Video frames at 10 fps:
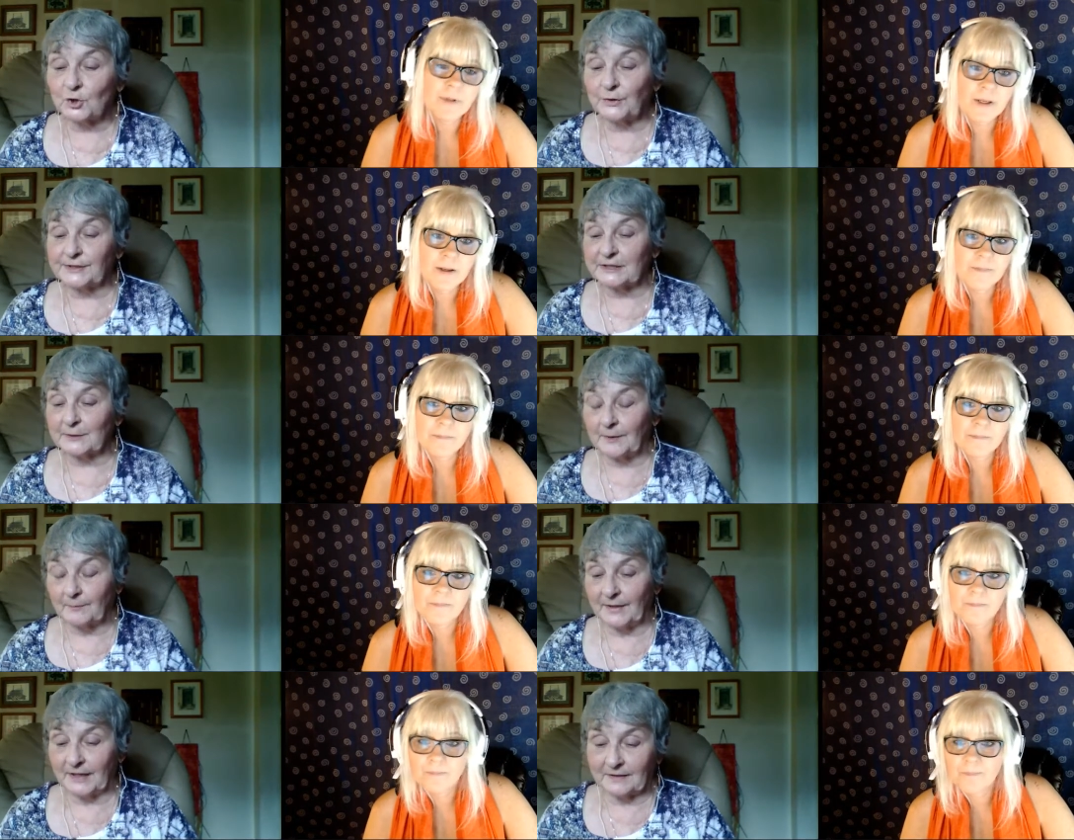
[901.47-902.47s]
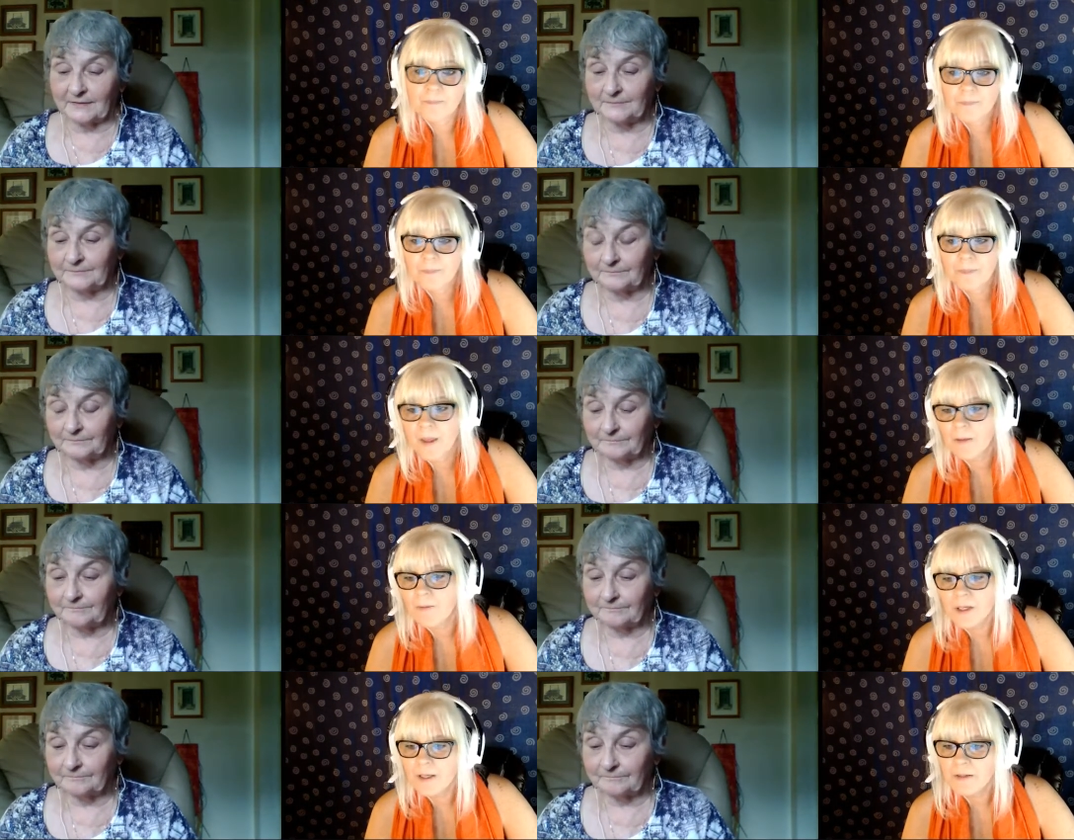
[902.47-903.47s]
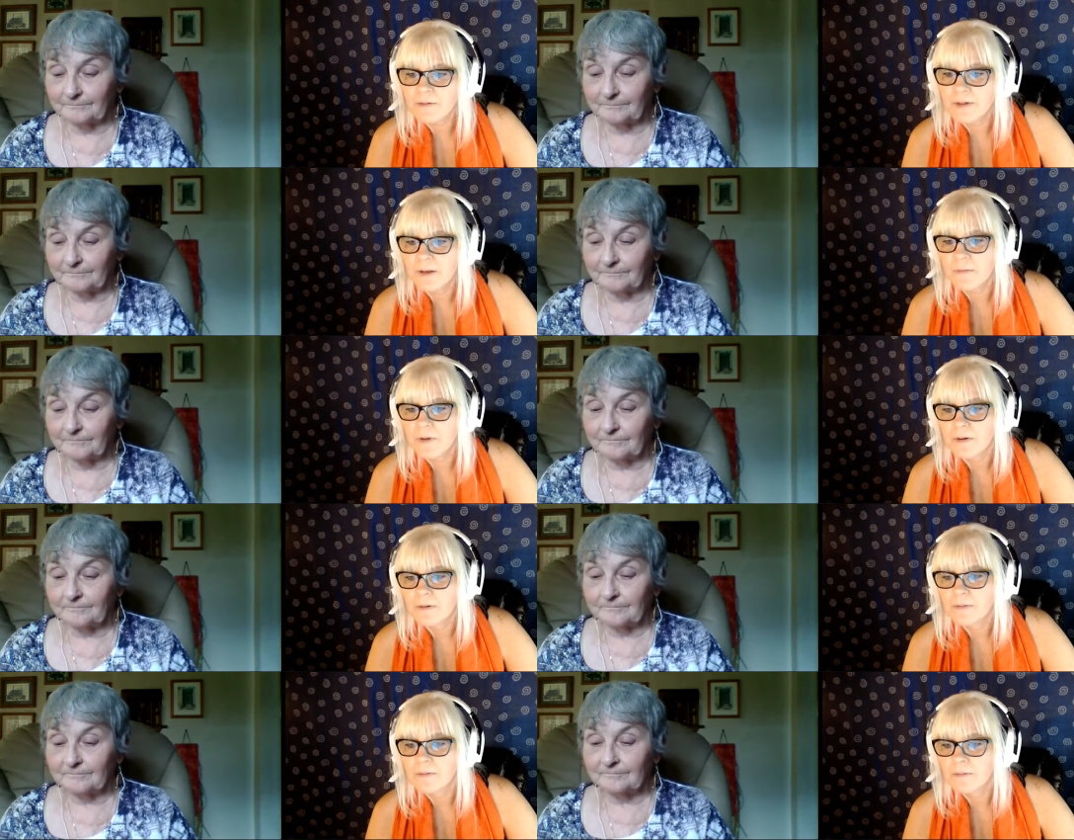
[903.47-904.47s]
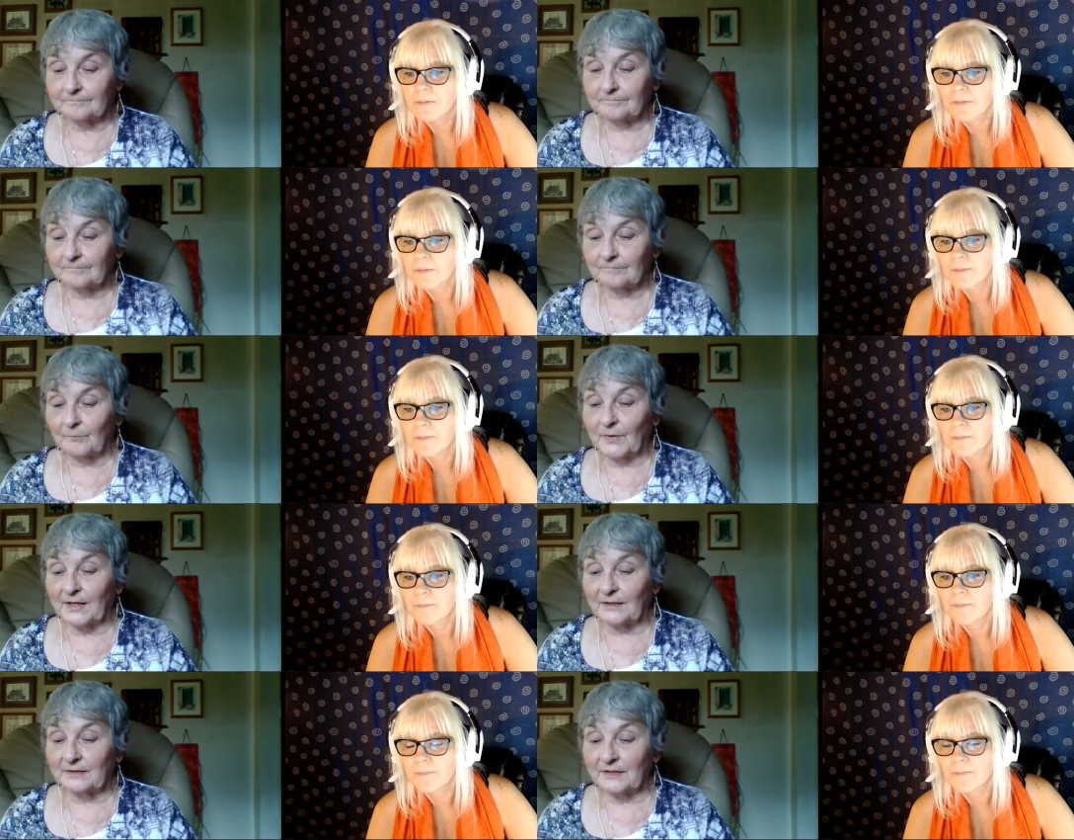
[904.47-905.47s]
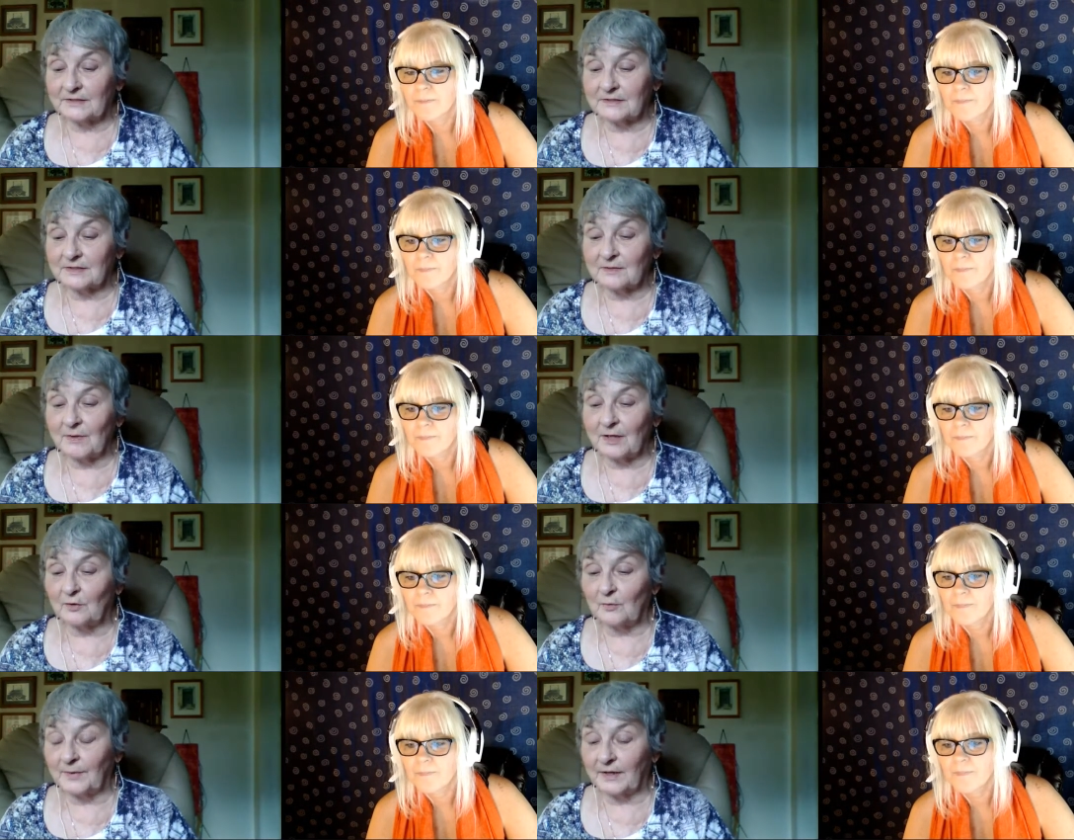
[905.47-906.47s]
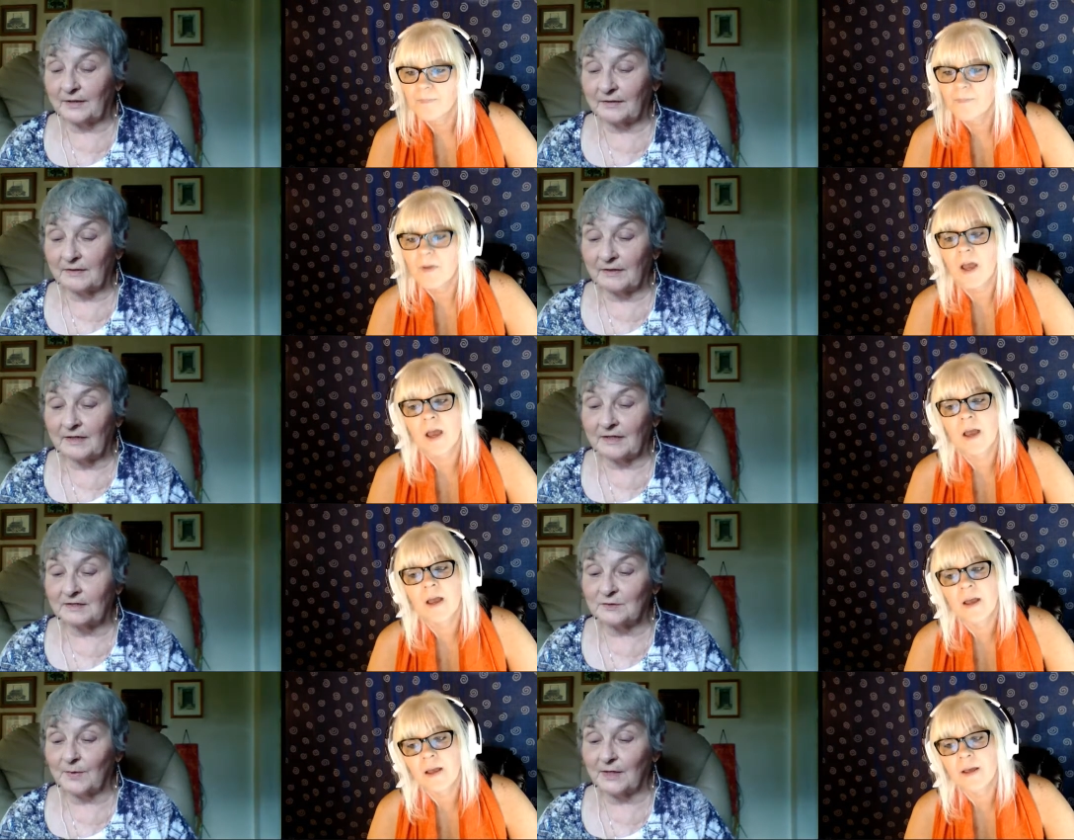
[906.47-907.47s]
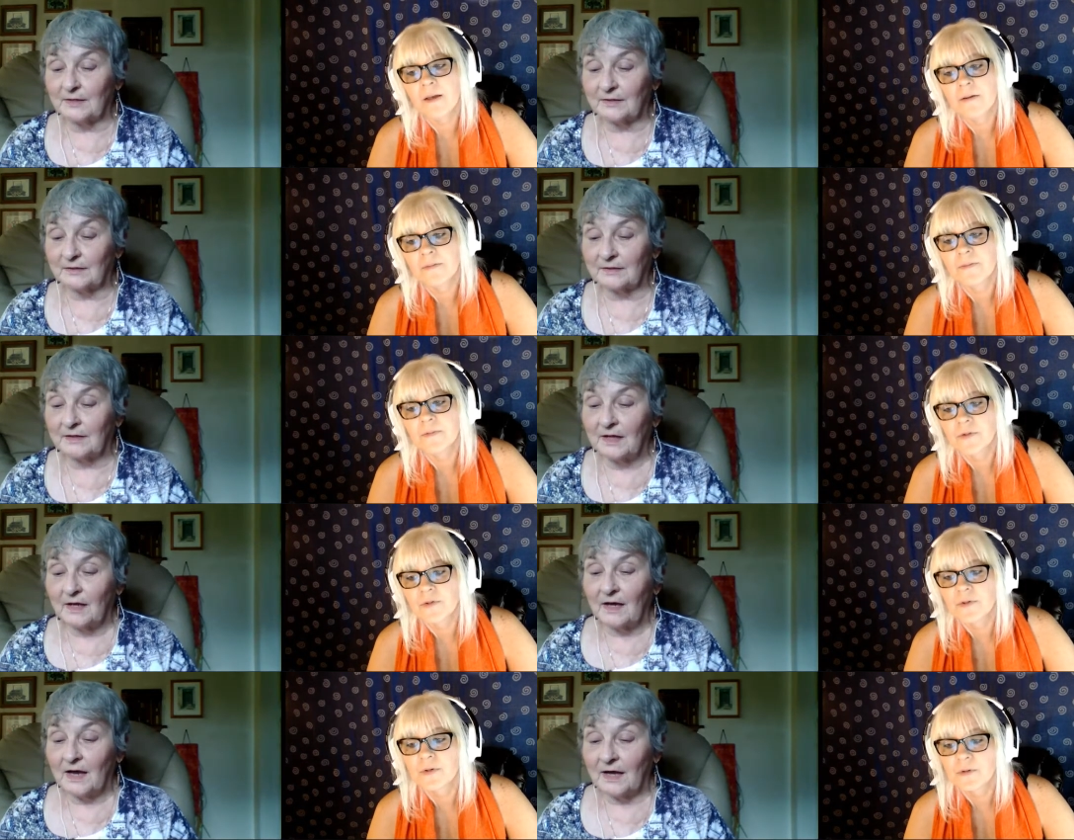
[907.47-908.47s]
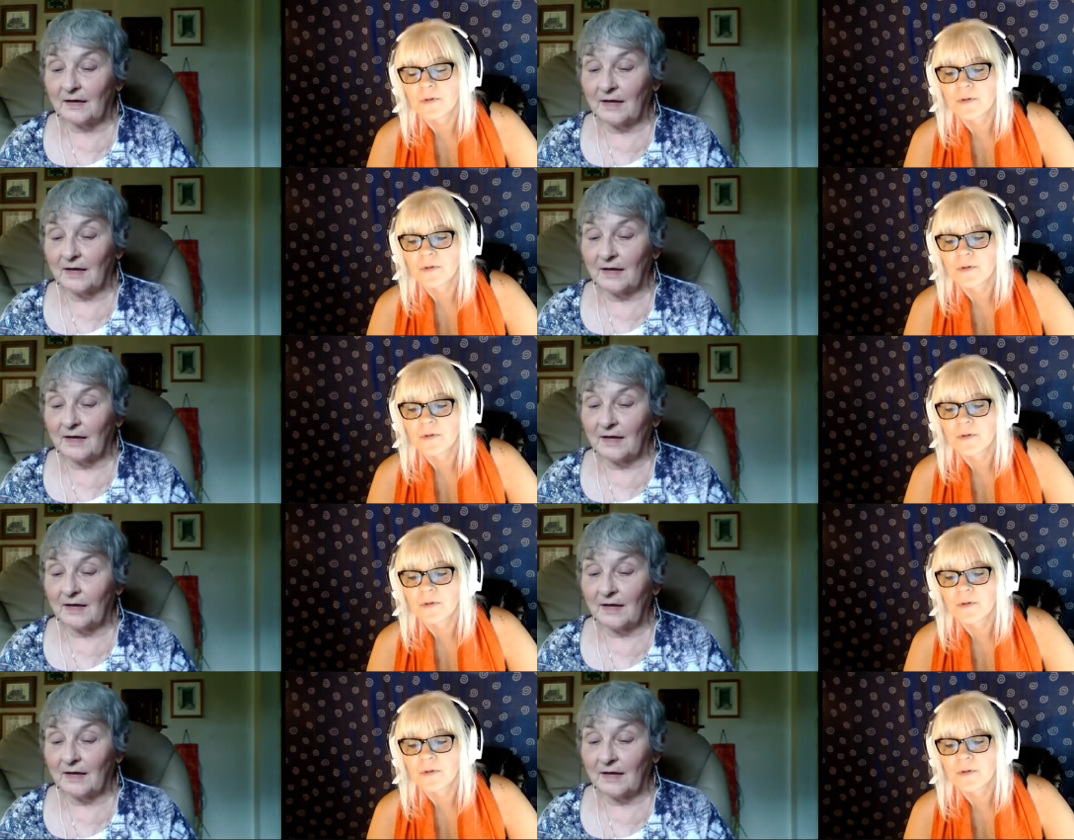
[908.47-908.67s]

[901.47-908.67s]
Speaker 1: crisp bacon.
Speaker 2: I wouldn't have guessed that one.
Speaker 1: Bacon, lettuce, and tomato, bacon and eggs, bacon and uh,